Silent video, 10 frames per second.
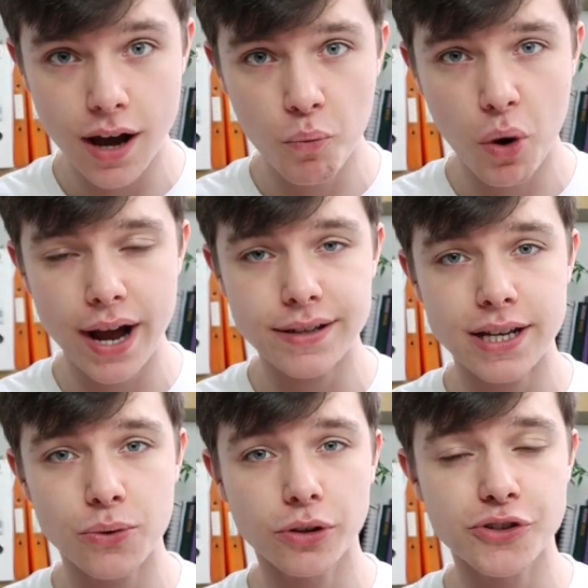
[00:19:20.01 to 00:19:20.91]
and y is
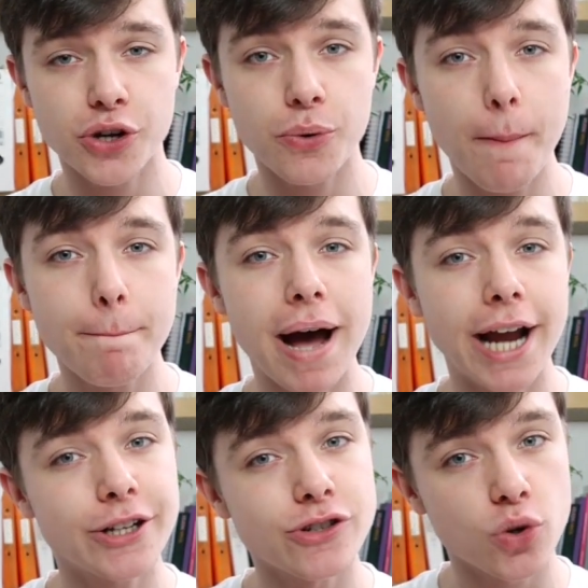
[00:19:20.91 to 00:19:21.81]
equal to
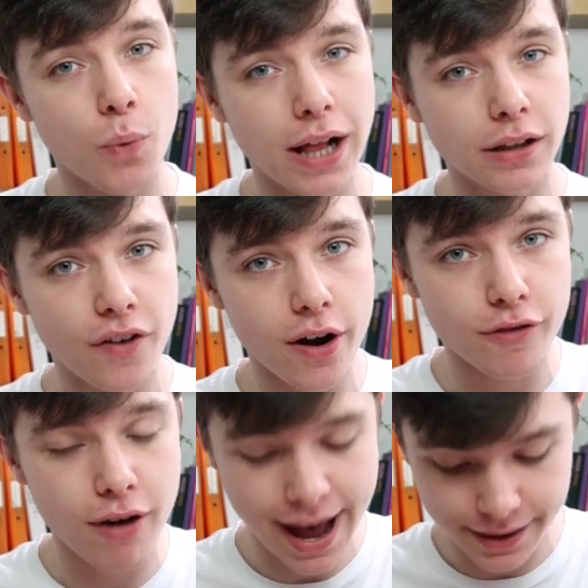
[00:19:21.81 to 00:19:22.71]
minus 12
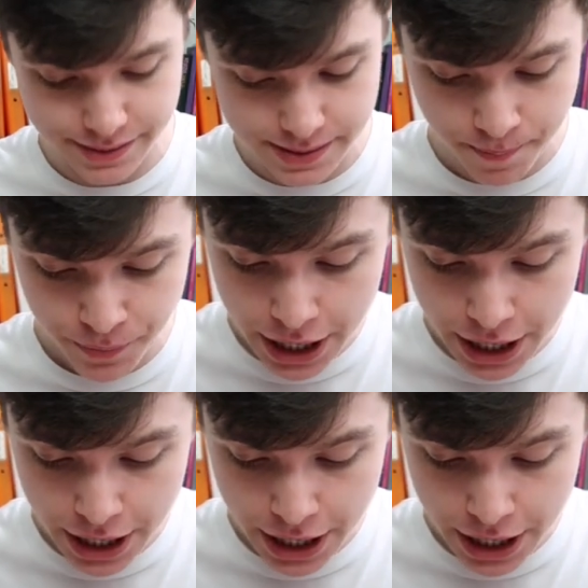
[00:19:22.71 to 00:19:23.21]
over x.